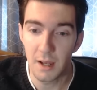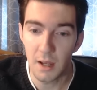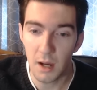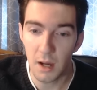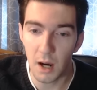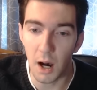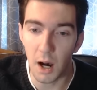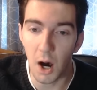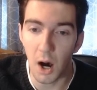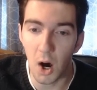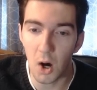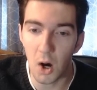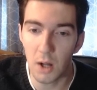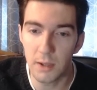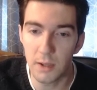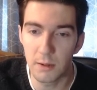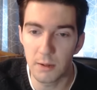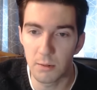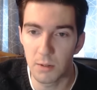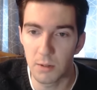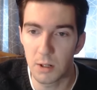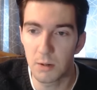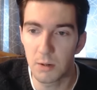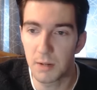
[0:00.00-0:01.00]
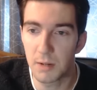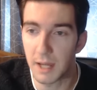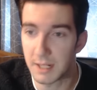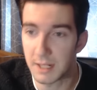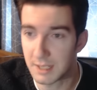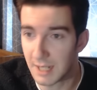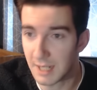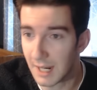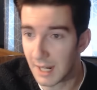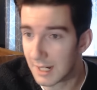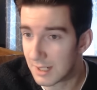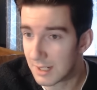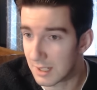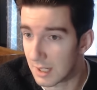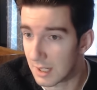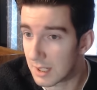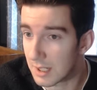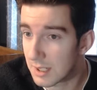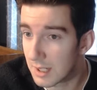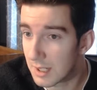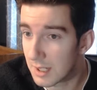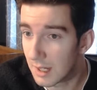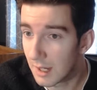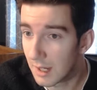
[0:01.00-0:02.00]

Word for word: uh, on the road at Texas.